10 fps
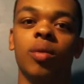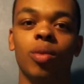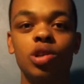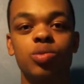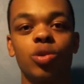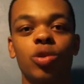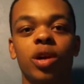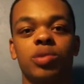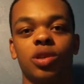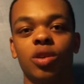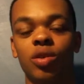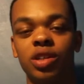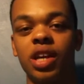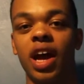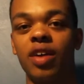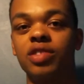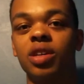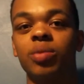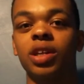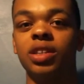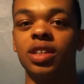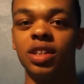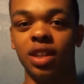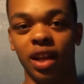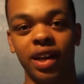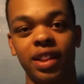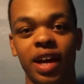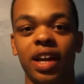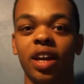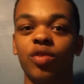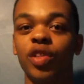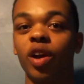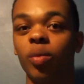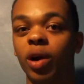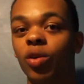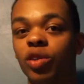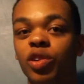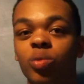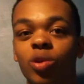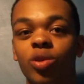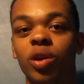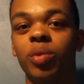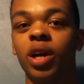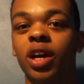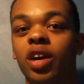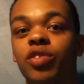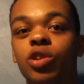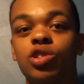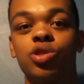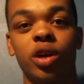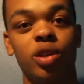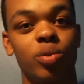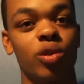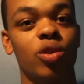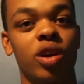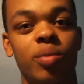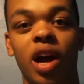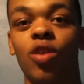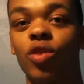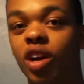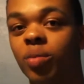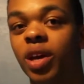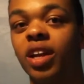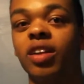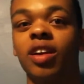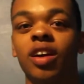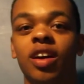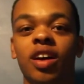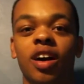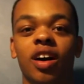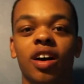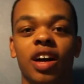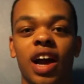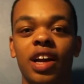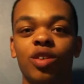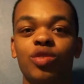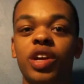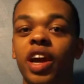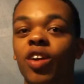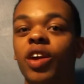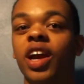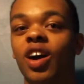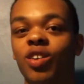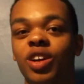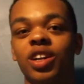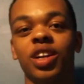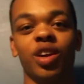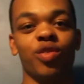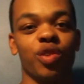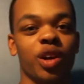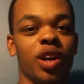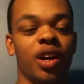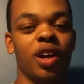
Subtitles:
Most programs are going to have something like that if they're a powerlifting program. If they're a strength program, I recommend kind of tearing out a different